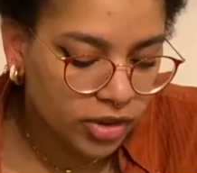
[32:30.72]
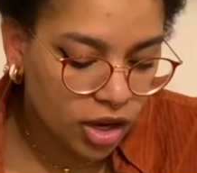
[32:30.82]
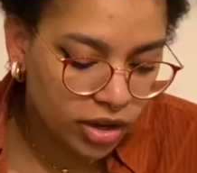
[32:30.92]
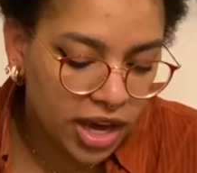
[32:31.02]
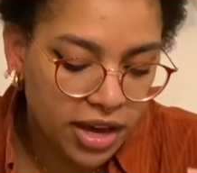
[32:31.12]

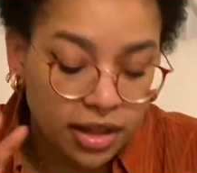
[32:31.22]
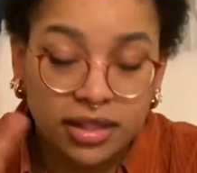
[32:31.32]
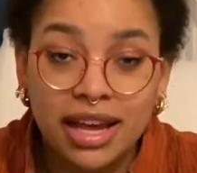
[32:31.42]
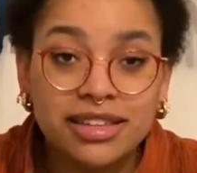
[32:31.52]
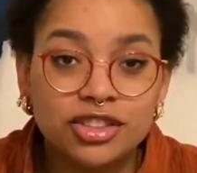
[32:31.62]
Okay,
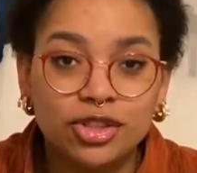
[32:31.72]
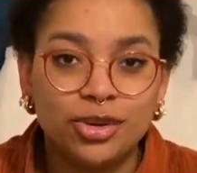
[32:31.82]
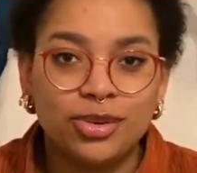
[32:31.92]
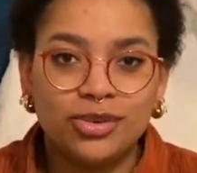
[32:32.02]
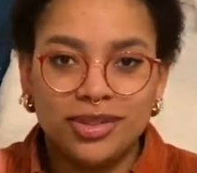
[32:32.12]
last
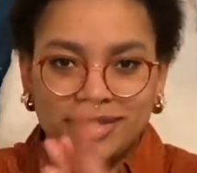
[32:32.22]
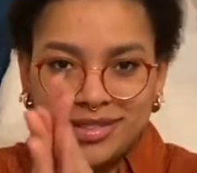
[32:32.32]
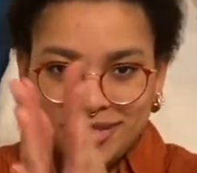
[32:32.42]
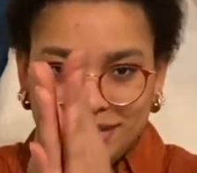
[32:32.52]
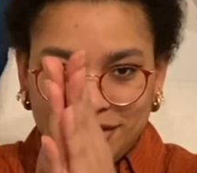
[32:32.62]
two.
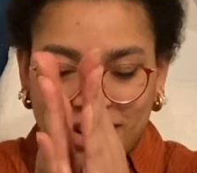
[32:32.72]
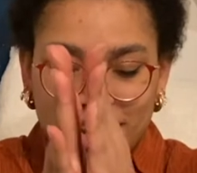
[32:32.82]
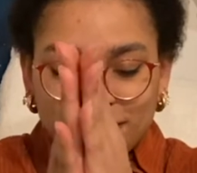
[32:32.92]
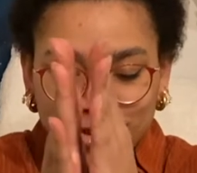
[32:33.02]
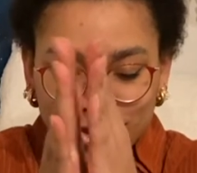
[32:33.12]

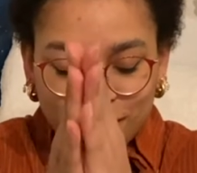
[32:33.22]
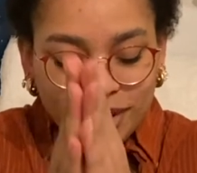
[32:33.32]
Final two,